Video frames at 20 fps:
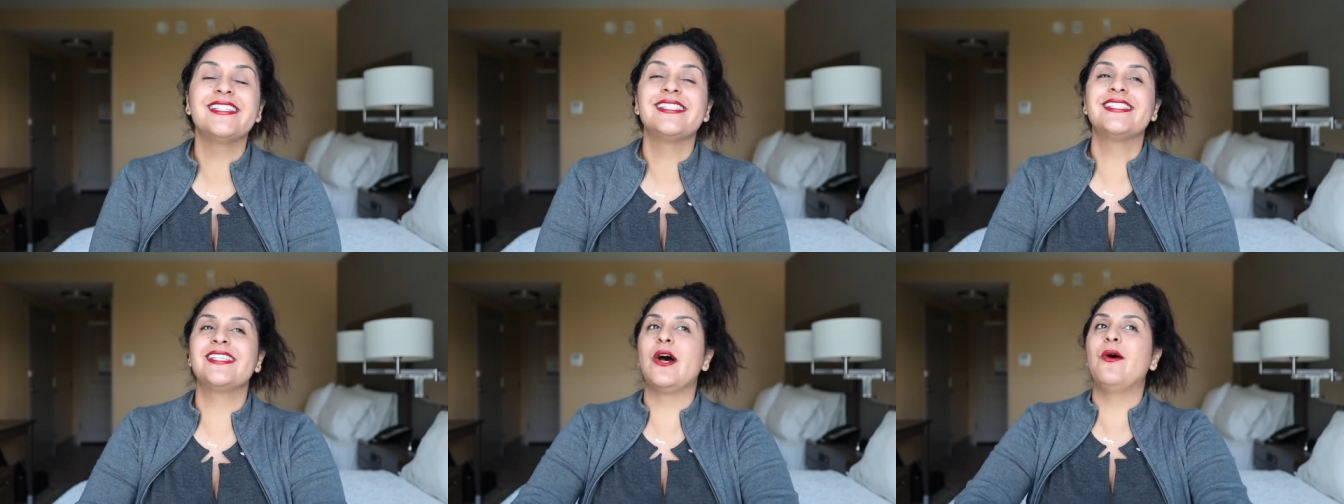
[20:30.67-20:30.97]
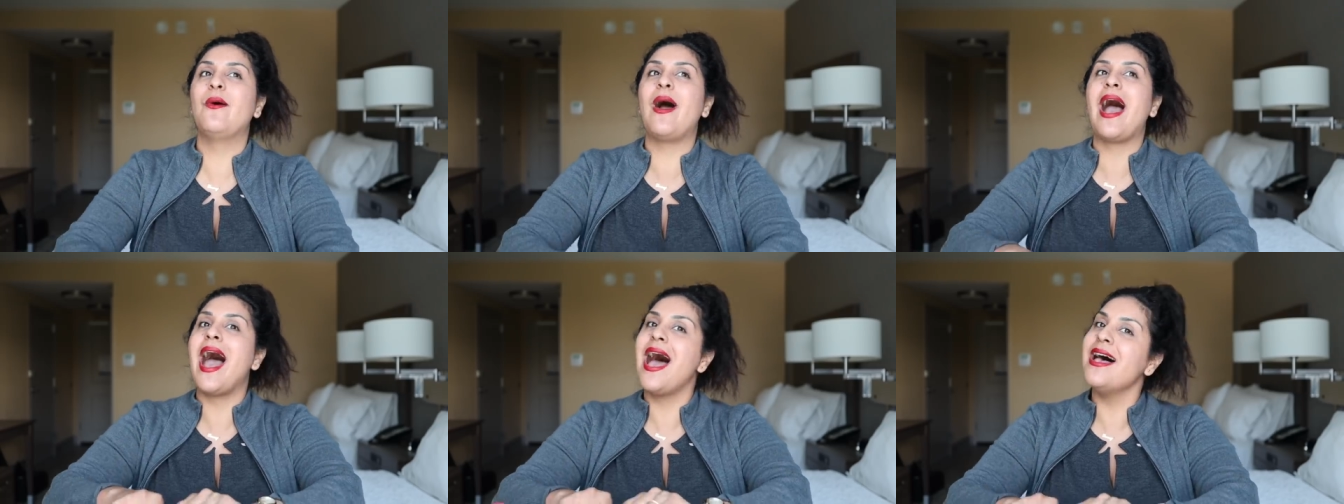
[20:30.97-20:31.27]

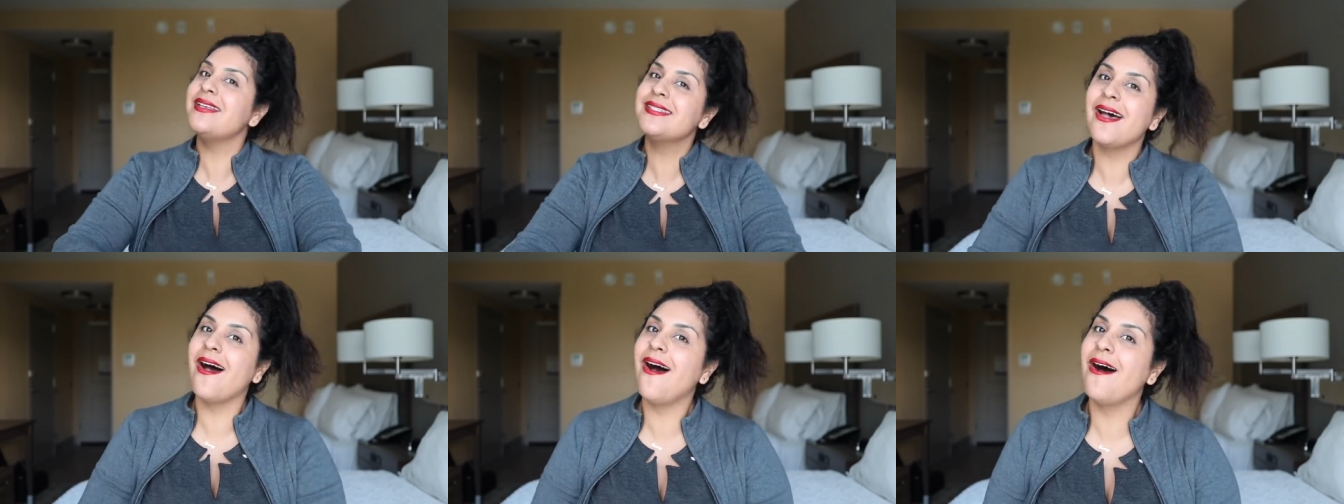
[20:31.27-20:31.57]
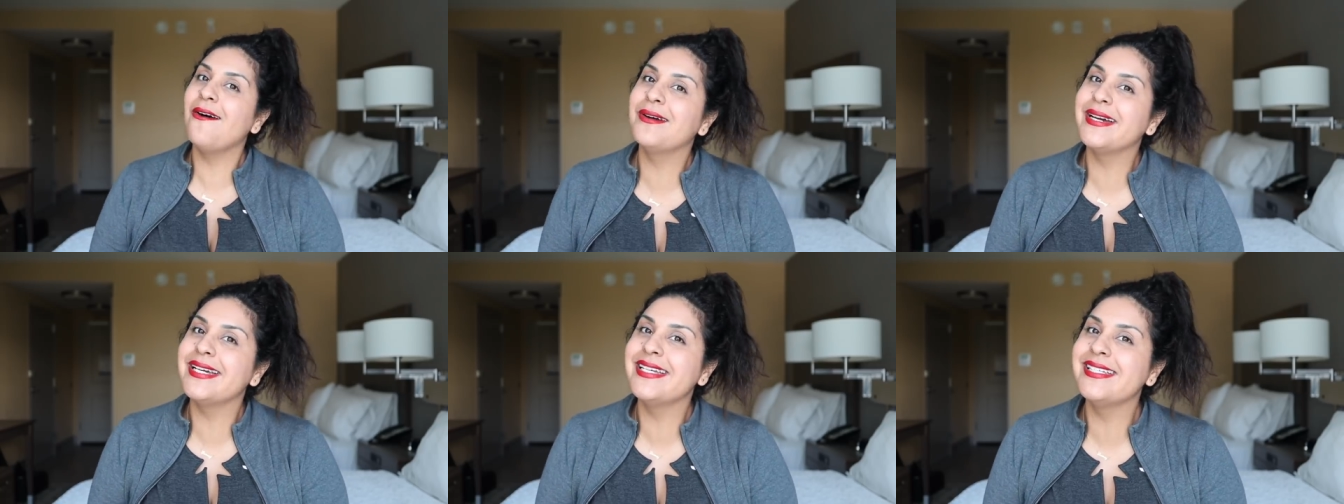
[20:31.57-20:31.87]
So as
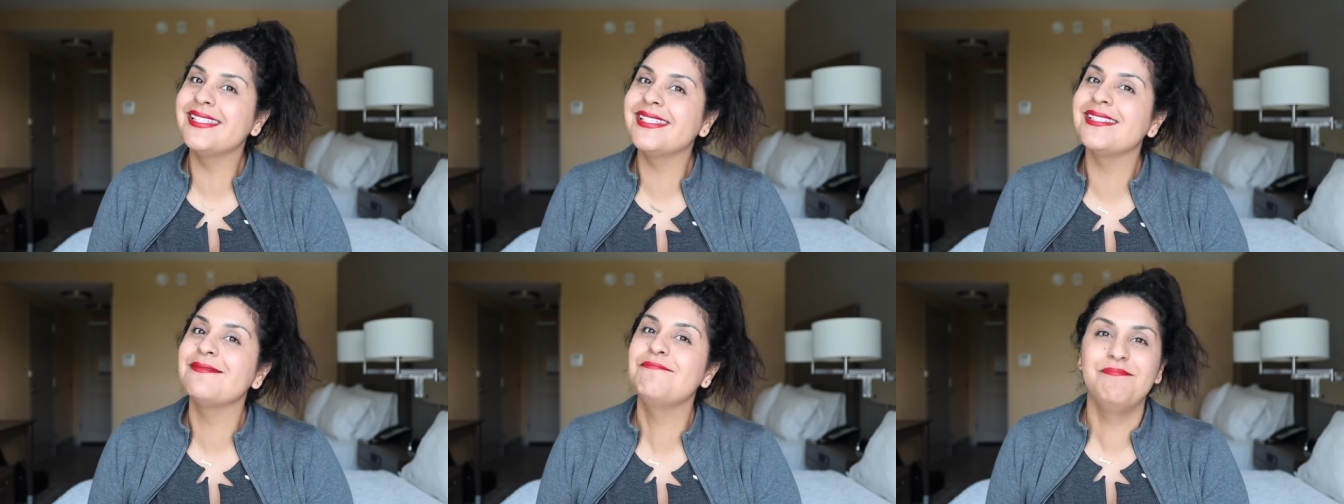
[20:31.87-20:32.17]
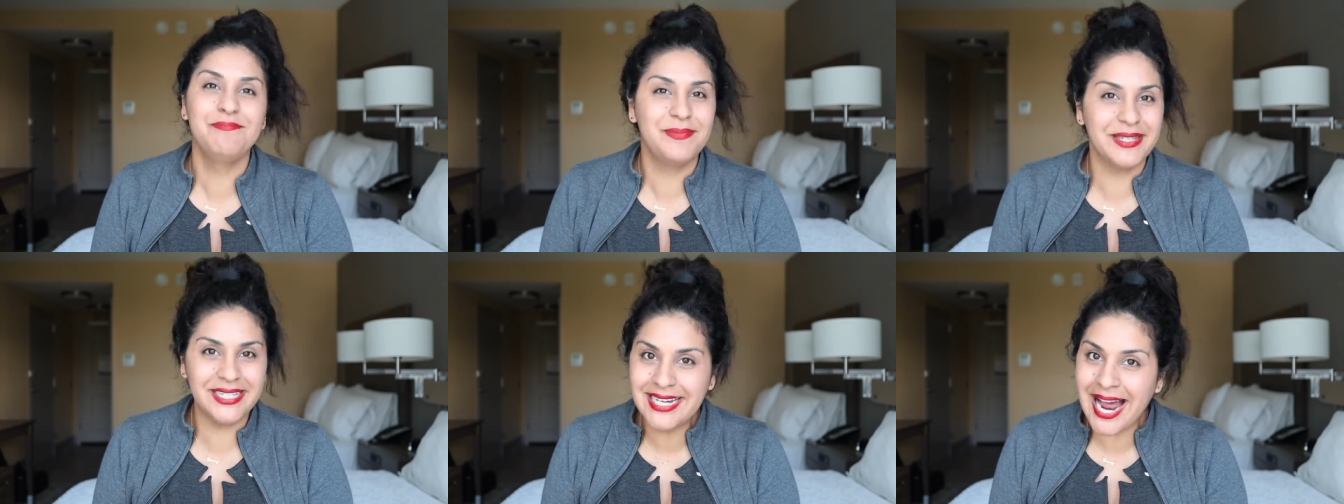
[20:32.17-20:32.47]
always,
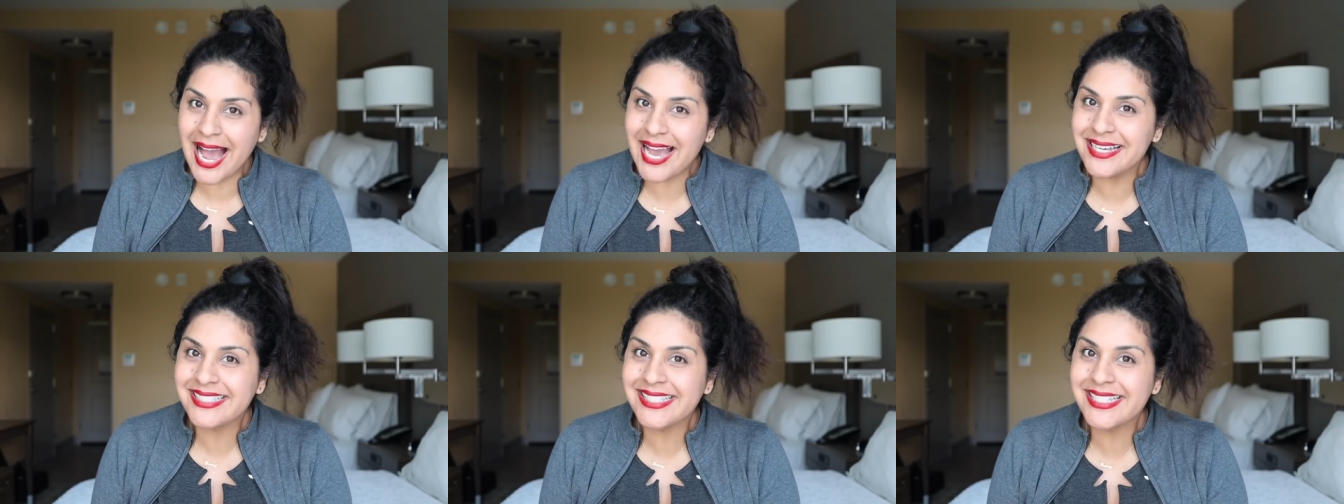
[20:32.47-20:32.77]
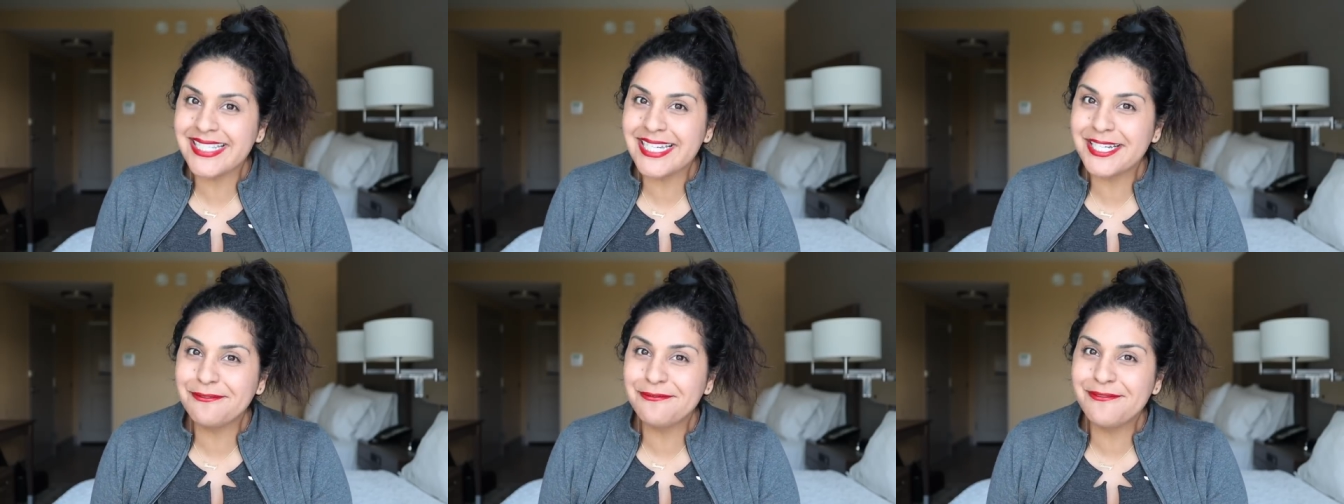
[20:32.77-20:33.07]
be
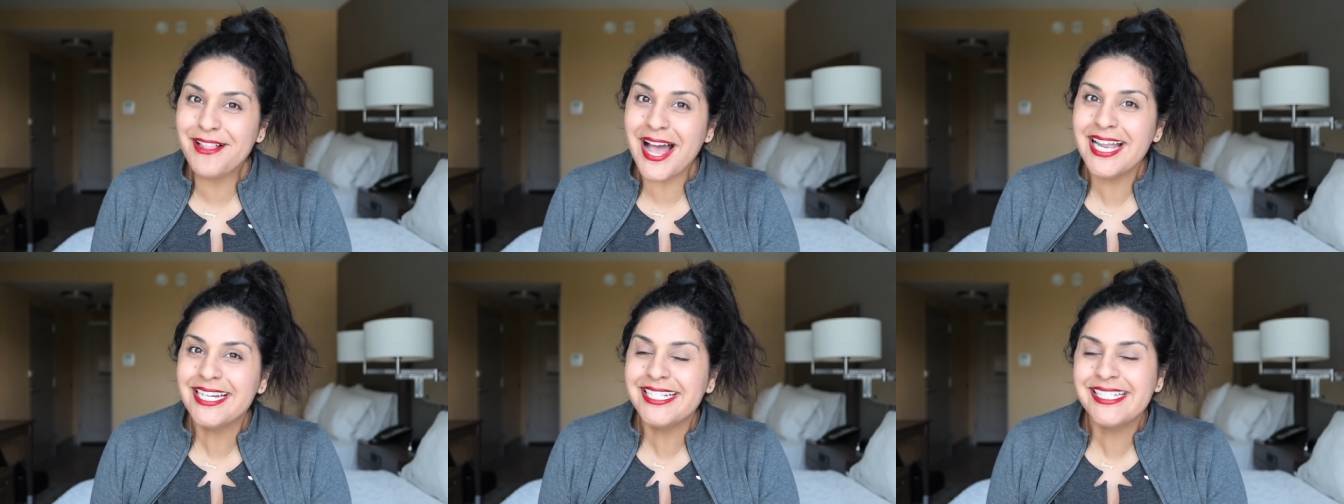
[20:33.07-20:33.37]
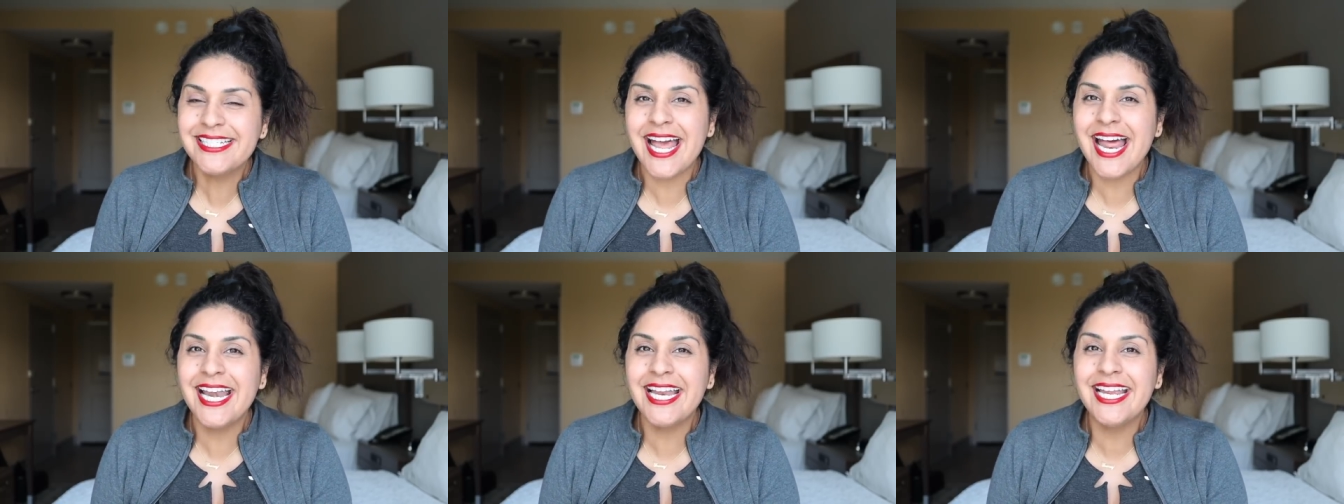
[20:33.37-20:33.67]
nice to your flight
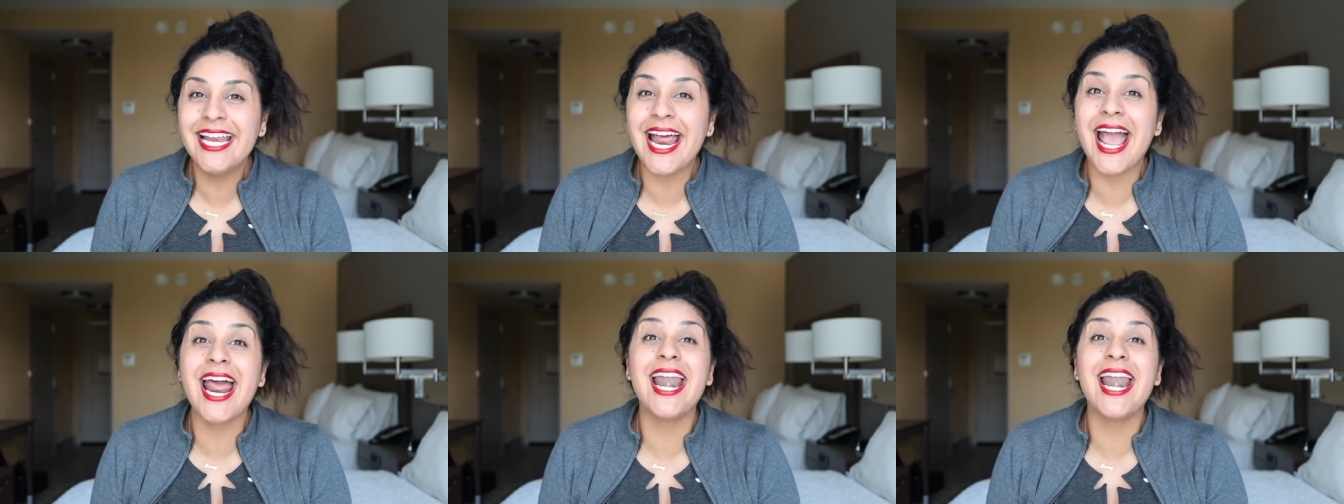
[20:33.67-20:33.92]
attendant,